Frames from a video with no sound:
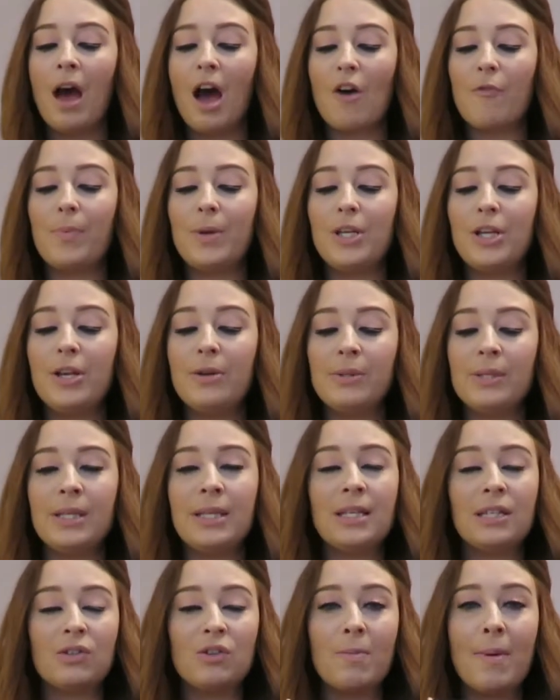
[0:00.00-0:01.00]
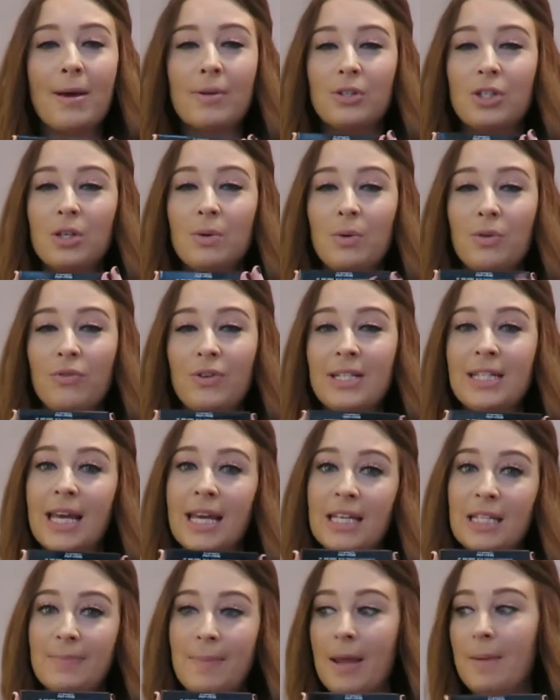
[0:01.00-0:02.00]
I've been using this for about 2 or 3
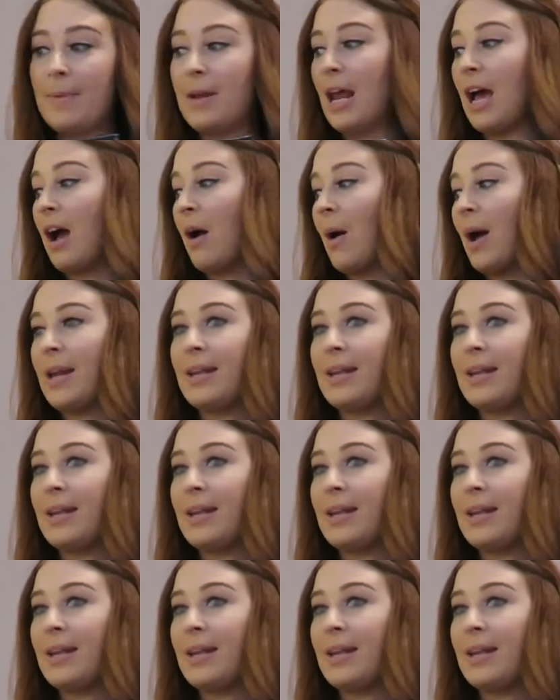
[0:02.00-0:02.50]
days maybe now,